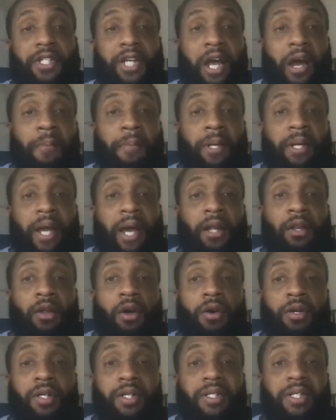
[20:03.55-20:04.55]
how
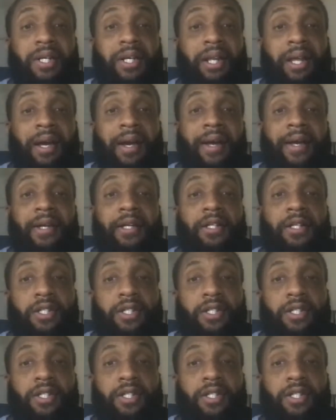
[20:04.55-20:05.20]
long does a client